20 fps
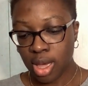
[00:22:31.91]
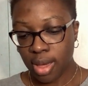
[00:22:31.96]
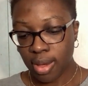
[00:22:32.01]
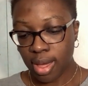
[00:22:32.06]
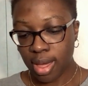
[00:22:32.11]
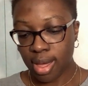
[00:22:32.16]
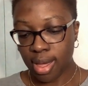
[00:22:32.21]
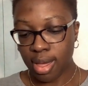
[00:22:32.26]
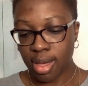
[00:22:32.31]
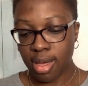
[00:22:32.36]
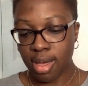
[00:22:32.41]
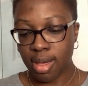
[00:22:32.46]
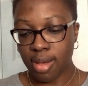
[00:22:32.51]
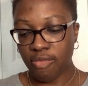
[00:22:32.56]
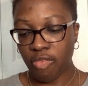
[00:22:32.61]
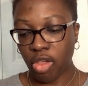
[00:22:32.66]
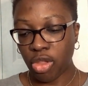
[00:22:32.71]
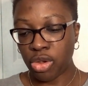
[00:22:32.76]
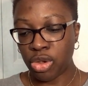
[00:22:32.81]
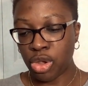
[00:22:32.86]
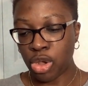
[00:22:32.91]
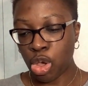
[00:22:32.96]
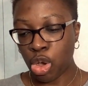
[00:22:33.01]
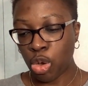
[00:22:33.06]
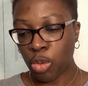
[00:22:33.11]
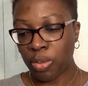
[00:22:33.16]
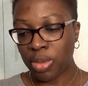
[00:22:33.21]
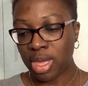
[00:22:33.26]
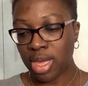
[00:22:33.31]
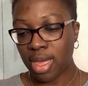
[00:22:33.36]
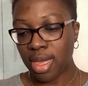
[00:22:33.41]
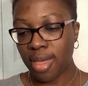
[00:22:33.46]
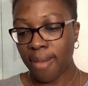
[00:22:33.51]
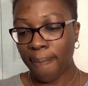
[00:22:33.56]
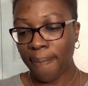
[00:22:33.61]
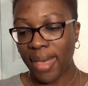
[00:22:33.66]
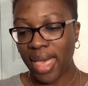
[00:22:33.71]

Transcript: of Nomie